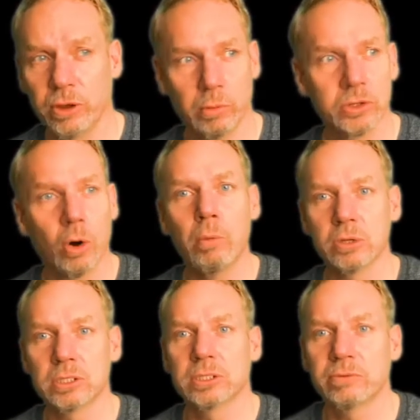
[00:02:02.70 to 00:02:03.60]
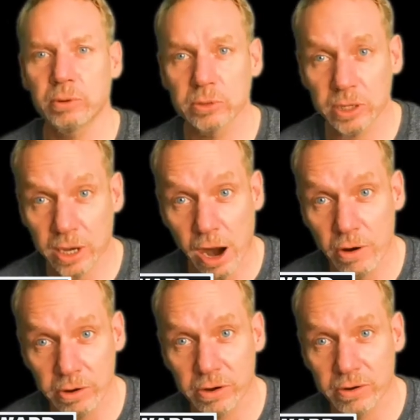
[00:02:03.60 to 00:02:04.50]
It was almost as if it was a
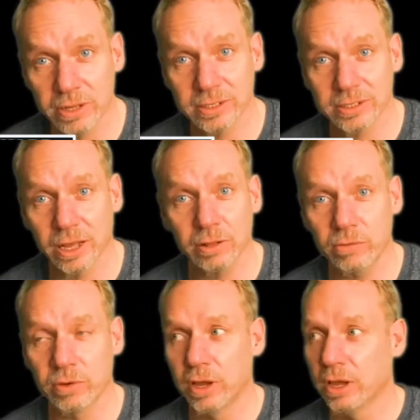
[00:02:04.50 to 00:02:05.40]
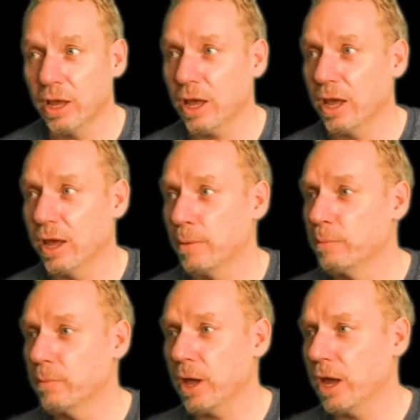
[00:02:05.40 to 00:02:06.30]
character in itself.
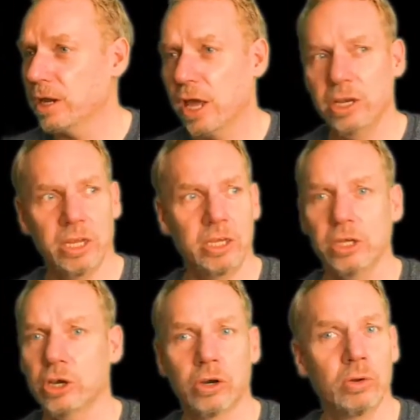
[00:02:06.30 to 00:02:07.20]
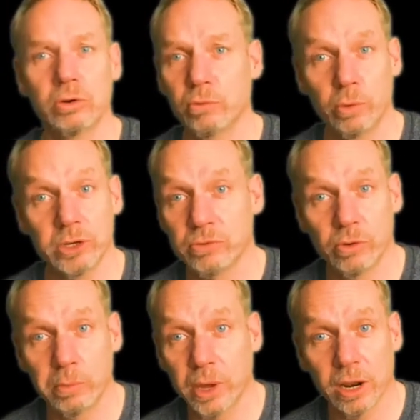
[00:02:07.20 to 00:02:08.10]
And you couldn't have wished
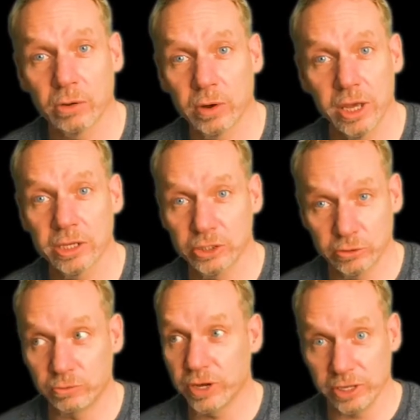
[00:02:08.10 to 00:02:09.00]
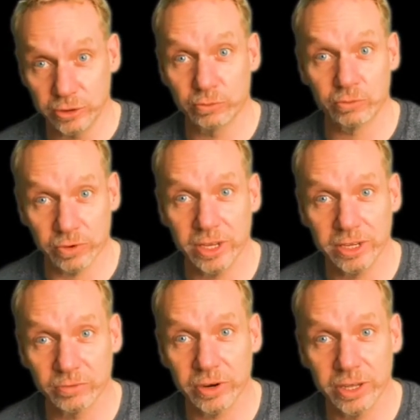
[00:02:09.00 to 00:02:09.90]
for a better location. You really,
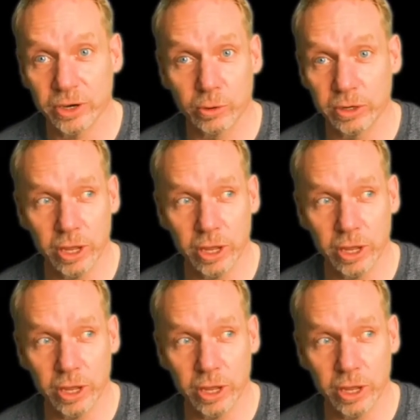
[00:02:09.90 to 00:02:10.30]
really couldn't.